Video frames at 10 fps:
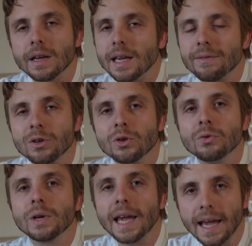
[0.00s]
If
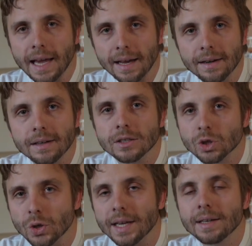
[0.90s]
you can,
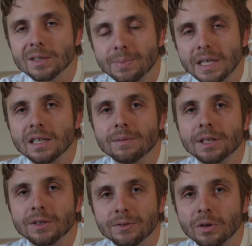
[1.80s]
try to speak to them
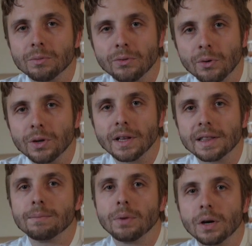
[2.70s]
on the phone before you
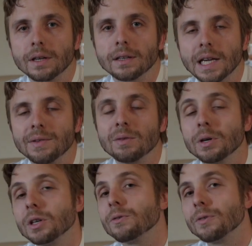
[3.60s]
let them book. If you
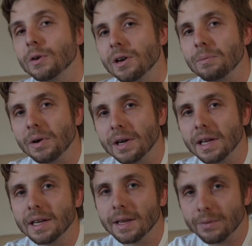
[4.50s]
put your phone number
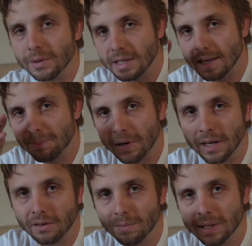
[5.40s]
in 3 separate
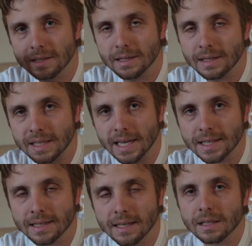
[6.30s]
increments in the
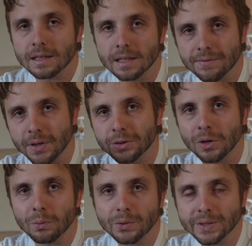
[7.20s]
text, the
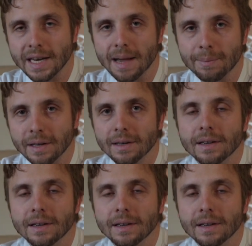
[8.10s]
filter won't stop it.